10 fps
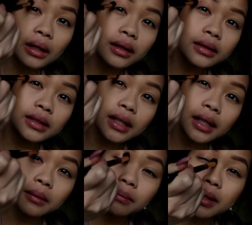And
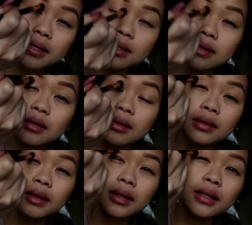I
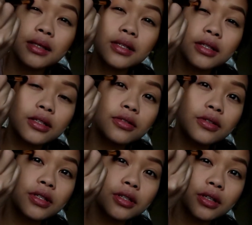basically just do
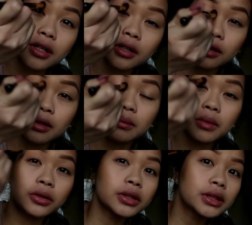circular
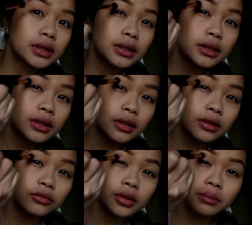motion
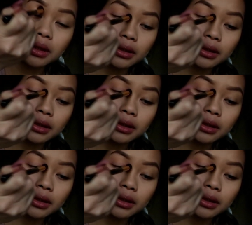starting from